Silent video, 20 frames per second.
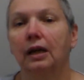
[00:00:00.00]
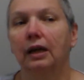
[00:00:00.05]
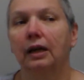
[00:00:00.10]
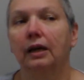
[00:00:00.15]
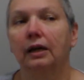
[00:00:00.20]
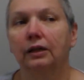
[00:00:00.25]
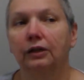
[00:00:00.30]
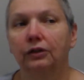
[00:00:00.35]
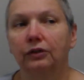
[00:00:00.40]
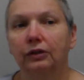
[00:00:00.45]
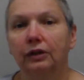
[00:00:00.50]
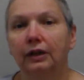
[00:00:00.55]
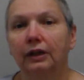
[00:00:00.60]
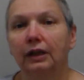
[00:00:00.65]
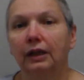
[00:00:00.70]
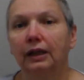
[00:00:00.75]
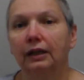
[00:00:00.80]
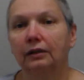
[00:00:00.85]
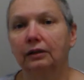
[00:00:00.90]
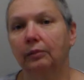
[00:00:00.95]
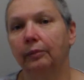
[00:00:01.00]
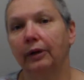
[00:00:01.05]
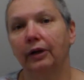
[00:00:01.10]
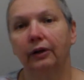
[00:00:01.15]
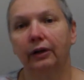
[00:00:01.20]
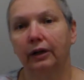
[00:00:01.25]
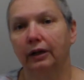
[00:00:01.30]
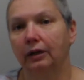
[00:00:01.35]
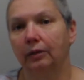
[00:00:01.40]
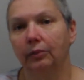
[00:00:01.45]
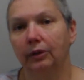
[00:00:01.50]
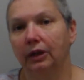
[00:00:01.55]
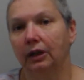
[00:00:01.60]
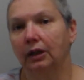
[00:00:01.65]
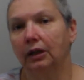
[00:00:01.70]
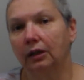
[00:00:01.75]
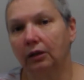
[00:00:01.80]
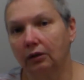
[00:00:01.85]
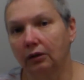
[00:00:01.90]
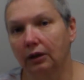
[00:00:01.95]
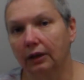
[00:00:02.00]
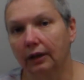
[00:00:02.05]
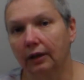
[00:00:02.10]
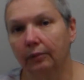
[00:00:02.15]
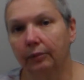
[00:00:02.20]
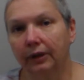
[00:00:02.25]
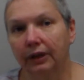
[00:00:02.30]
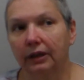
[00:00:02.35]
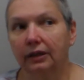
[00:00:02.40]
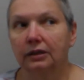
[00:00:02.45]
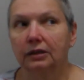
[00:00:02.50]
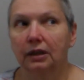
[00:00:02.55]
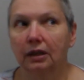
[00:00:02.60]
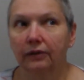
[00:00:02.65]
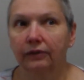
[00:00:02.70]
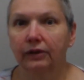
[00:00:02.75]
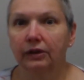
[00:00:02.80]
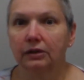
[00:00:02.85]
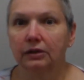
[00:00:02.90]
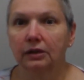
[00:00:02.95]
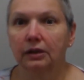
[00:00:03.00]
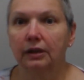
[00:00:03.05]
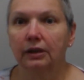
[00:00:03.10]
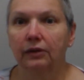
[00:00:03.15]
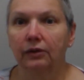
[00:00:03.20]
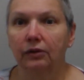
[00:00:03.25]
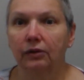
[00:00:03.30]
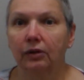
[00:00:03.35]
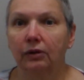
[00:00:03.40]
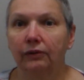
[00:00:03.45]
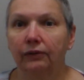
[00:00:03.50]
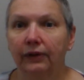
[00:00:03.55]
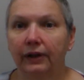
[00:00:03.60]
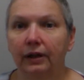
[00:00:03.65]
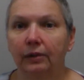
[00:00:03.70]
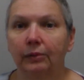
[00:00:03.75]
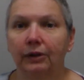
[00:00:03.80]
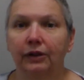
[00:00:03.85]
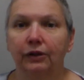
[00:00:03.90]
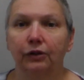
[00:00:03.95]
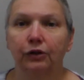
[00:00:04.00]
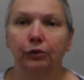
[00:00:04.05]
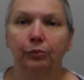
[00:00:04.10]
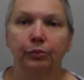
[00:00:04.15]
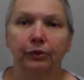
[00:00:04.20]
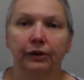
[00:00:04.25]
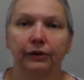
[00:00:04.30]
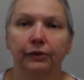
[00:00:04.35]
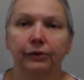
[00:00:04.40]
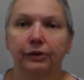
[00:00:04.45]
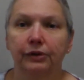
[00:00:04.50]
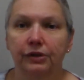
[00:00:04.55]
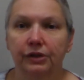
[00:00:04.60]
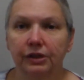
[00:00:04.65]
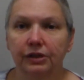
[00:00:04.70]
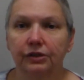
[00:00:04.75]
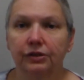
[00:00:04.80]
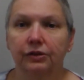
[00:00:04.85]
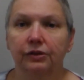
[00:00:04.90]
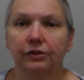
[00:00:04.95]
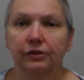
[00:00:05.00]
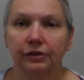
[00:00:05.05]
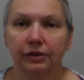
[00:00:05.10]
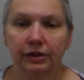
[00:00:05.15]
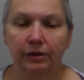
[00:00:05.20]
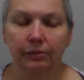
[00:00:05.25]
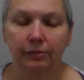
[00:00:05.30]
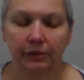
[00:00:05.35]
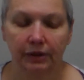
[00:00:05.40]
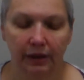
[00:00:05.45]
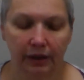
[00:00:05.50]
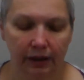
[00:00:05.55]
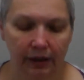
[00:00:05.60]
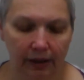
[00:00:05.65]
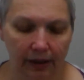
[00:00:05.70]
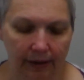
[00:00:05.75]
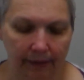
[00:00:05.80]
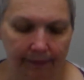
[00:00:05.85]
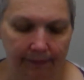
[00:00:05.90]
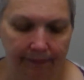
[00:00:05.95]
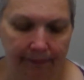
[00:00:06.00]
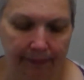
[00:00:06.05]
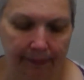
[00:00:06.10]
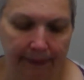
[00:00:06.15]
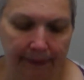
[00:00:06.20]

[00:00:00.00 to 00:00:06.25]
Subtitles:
And you're not allowed to marry anybody in your clan because obviously they're all family, they're your brother or sister or something like that.